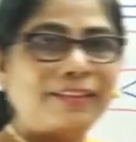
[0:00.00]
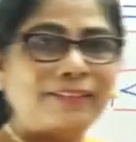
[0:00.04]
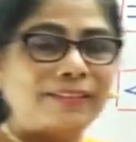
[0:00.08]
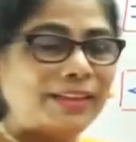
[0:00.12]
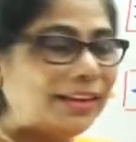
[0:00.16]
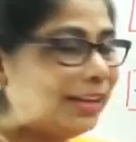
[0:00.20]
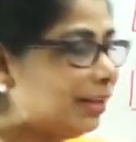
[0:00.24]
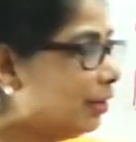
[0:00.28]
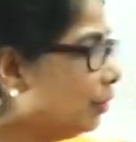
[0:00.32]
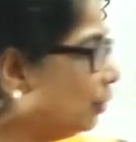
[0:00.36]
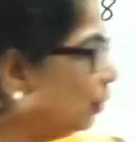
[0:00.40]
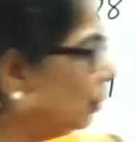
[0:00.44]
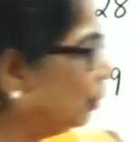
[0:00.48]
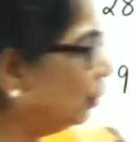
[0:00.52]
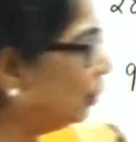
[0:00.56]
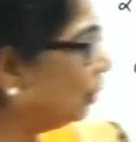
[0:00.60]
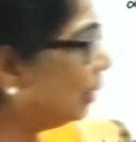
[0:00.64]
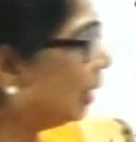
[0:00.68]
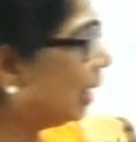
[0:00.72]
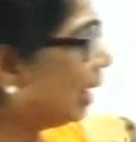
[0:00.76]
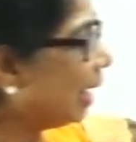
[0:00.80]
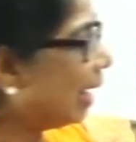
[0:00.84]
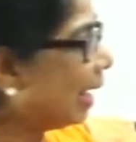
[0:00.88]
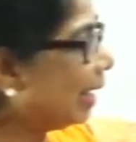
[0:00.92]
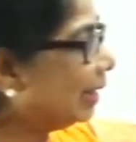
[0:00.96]
Very
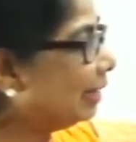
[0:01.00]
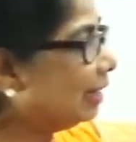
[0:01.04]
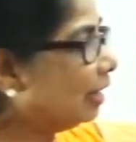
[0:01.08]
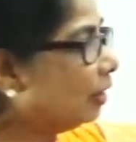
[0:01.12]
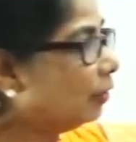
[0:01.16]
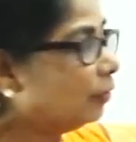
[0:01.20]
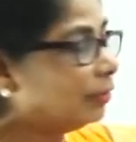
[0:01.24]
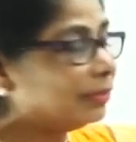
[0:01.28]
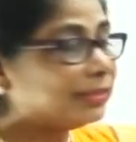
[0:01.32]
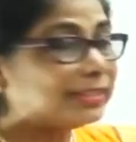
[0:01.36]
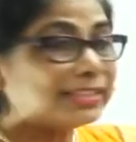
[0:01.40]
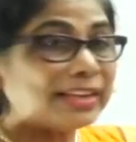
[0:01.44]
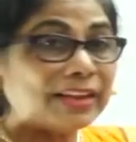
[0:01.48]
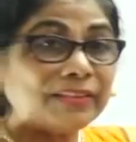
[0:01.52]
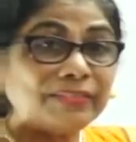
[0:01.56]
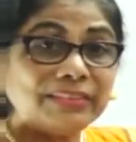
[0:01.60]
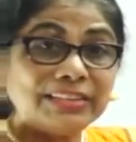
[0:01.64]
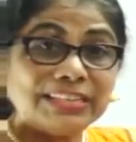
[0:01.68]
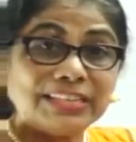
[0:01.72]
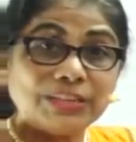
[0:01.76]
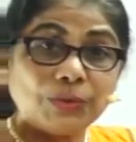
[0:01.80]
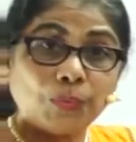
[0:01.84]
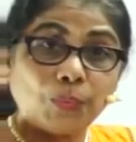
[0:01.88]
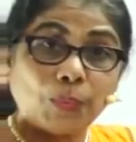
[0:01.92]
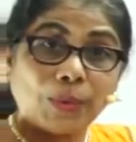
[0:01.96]
good. And here you have
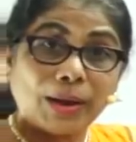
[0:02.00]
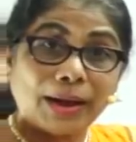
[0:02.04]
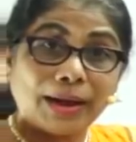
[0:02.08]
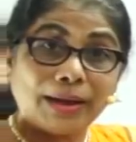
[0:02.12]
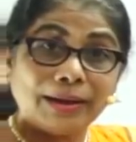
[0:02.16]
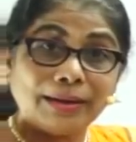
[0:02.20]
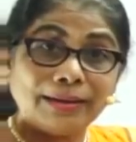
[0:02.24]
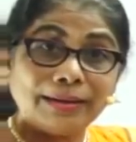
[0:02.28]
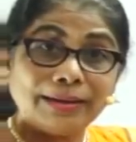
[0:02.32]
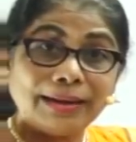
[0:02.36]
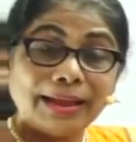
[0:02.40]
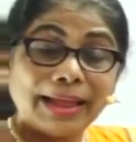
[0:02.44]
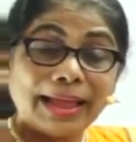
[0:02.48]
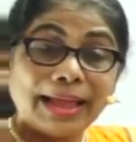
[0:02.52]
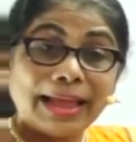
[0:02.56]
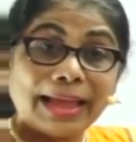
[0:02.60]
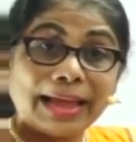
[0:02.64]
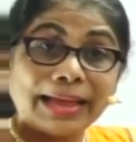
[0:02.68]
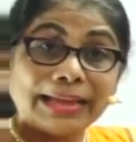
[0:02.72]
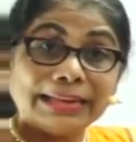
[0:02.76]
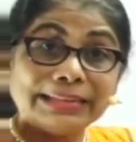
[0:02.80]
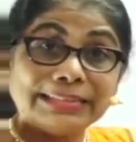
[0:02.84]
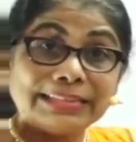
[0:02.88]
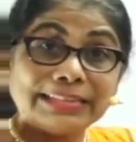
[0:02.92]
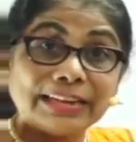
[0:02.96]
71
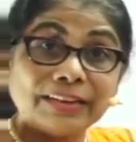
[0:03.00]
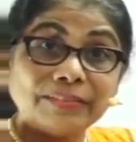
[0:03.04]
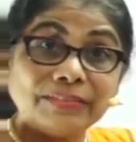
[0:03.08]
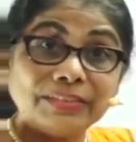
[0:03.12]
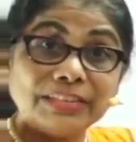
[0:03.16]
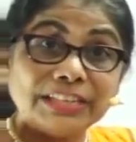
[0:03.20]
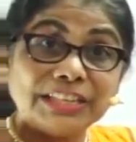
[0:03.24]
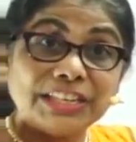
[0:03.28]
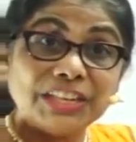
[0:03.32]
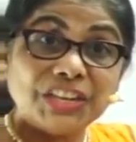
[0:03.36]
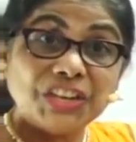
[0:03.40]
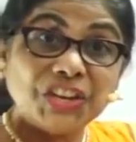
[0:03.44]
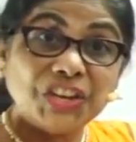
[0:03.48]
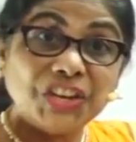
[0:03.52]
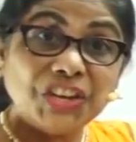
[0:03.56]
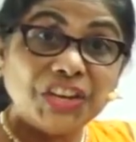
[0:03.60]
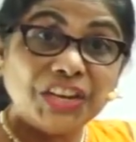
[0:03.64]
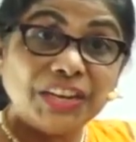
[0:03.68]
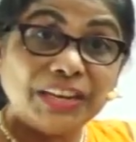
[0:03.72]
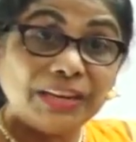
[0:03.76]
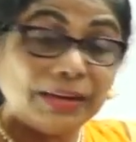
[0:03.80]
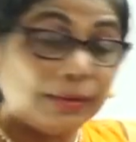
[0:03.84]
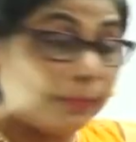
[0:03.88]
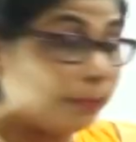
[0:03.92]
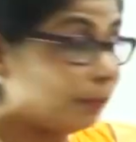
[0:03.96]
and
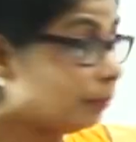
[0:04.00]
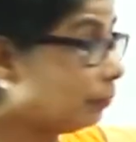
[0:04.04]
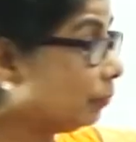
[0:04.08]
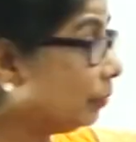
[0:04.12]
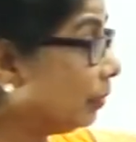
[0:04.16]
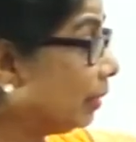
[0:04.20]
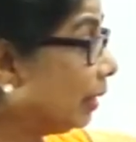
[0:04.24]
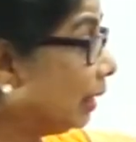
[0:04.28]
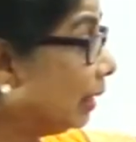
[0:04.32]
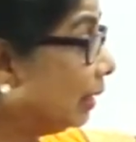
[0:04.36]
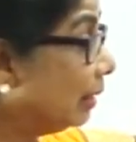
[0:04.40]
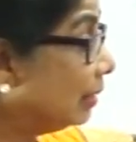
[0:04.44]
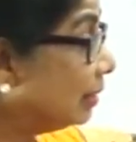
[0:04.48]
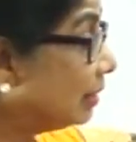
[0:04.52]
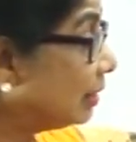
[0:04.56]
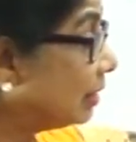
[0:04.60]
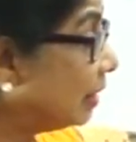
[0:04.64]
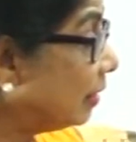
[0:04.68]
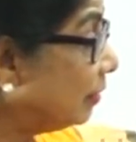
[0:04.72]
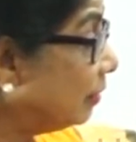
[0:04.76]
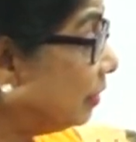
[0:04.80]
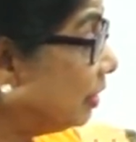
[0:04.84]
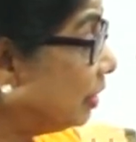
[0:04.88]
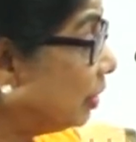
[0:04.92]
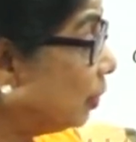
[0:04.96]
17.
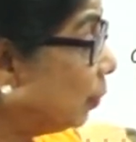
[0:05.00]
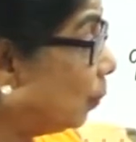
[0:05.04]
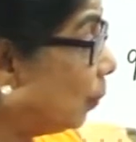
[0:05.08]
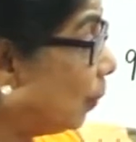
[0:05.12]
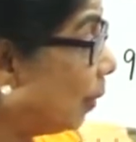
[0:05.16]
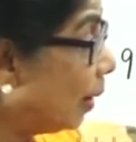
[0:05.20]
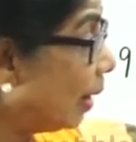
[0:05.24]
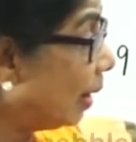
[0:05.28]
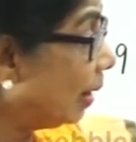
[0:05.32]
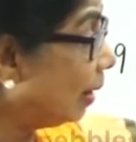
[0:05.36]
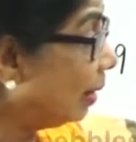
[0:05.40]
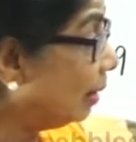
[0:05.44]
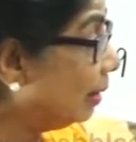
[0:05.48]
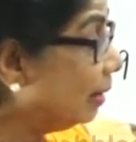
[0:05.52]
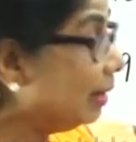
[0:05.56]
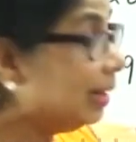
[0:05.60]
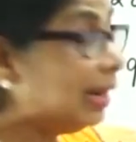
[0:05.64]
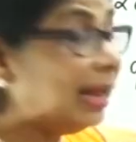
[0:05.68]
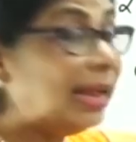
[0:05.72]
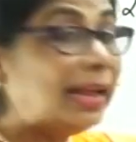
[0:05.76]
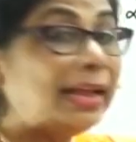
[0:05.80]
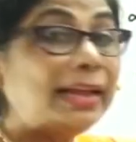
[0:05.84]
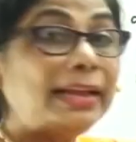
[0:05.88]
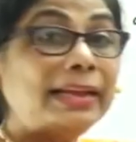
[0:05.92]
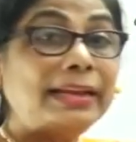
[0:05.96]

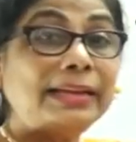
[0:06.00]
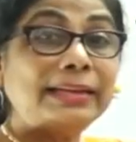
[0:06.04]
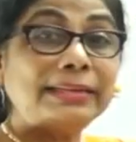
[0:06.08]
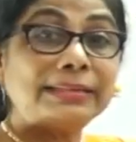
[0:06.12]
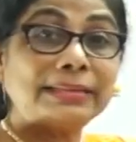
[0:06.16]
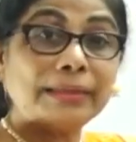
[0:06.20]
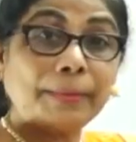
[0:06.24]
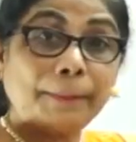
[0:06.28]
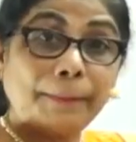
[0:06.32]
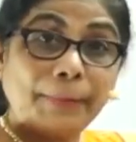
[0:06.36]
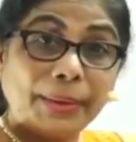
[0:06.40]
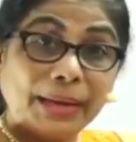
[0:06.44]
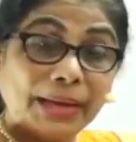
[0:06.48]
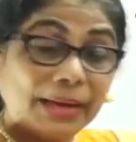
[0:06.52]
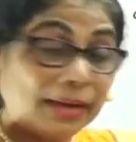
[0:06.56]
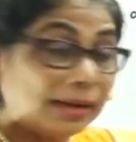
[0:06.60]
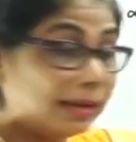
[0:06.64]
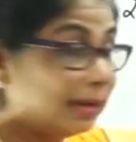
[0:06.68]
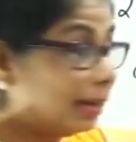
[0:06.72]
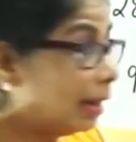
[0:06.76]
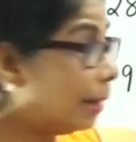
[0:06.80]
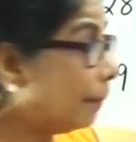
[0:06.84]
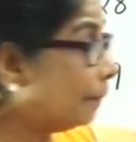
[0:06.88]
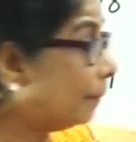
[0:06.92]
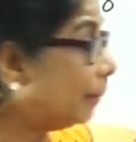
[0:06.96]
71 is a
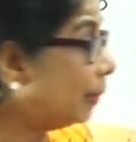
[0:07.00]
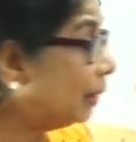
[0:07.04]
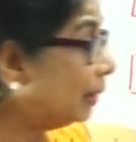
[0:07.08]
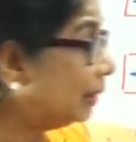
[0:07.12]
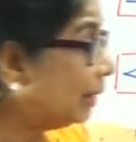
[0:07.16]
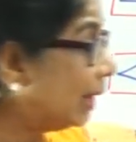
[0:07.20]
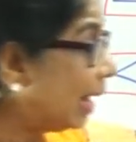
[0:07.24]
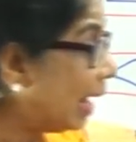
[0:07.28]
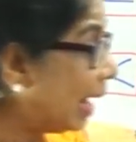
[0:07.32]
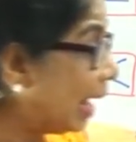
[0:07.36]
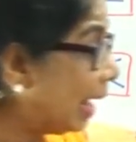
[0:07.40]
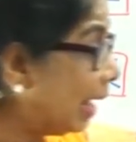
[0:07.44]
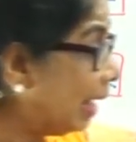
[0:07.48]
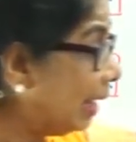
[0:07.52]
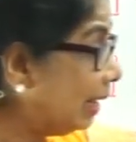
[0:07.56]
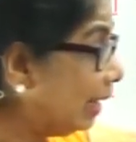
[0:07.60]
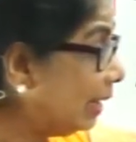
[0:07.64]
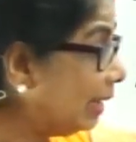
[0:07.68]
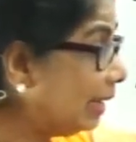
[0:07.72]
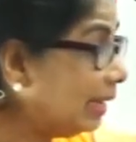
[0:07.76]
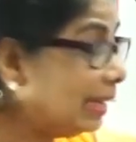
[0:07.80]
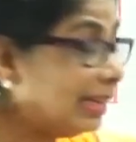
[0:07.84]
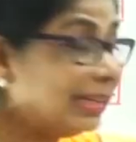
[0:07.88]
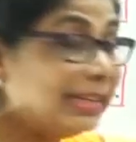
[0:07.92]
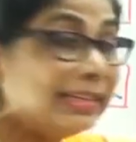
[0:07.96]
bigger number
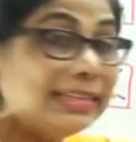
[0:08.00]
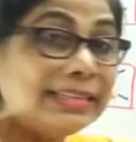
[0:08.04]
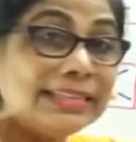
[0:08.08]
than